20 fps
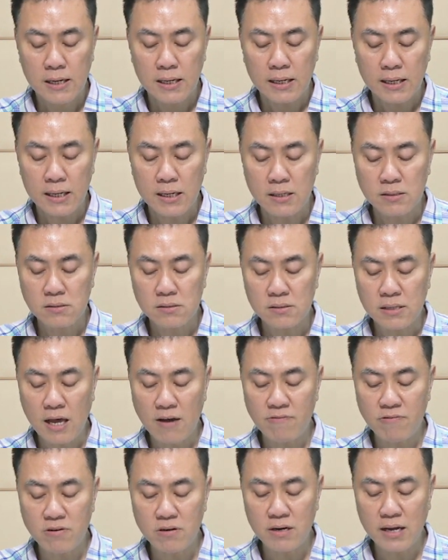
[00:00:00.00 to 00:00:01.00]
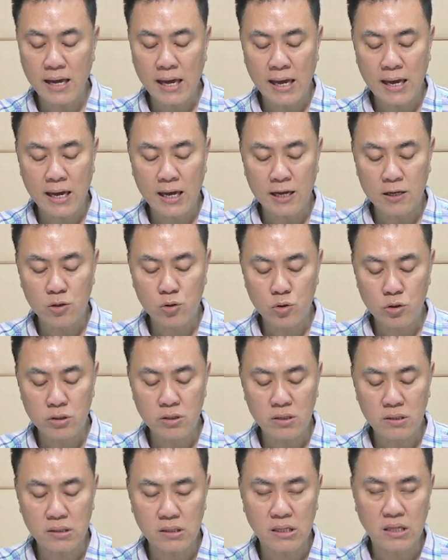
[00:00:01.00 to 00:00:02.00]
is never a good
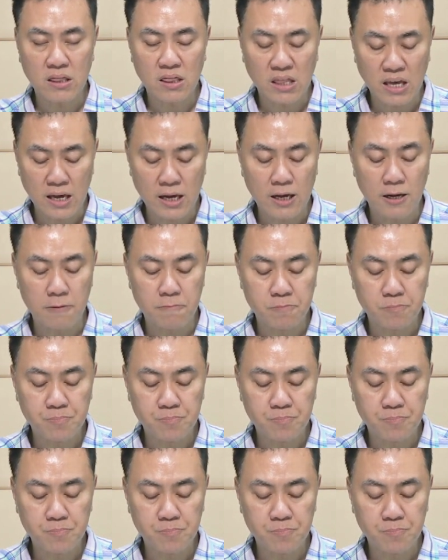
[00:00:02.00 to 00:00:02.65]
thing.